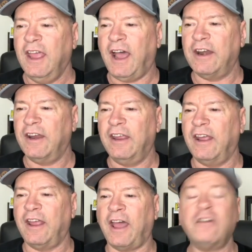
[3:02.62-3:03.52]
I don't
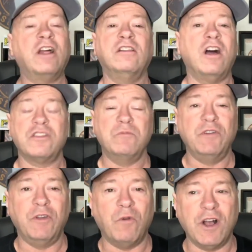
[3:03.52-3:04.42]
I don't know how long the
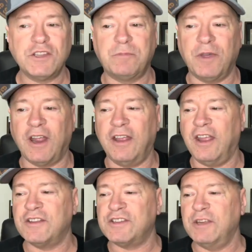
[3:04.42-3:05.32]
movie was, but it,
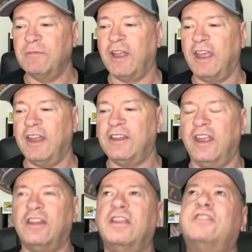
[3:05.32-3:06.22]
it seemed it,
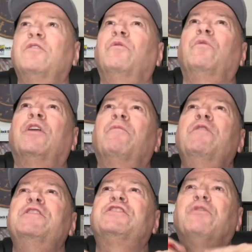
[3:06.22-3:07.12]
it it's when a
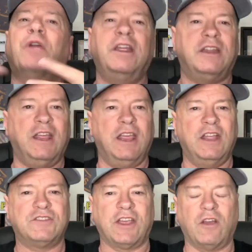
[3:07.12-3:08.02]
movie's great,
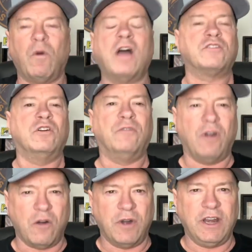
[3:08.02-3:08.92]
it's like wow, it's over
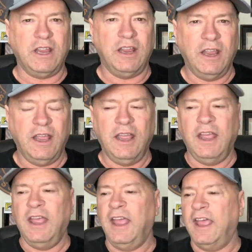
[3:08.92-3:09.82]
already.
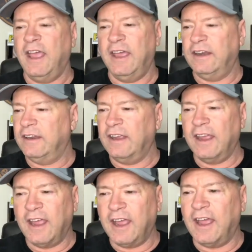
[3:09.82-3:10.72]
And
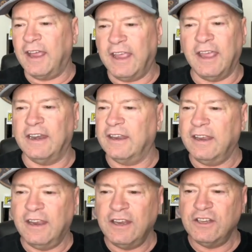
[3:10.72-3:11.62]
again,
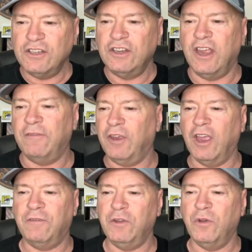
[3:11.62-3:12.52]
if you
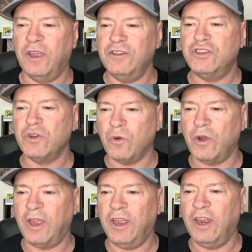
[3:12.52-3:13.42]
if you
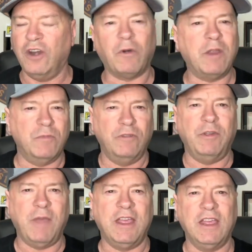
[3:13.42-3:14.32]
enjoy great
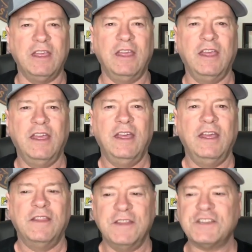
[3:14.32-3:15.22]
movie making,
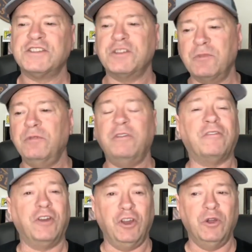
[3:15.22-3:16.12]
this is the movie
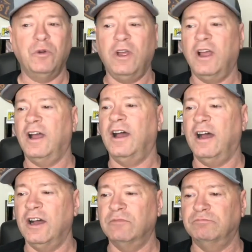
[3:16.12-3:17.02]
for you.
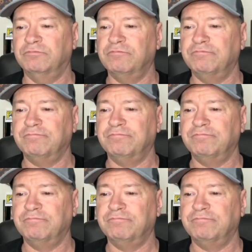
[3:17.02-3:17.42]
Um,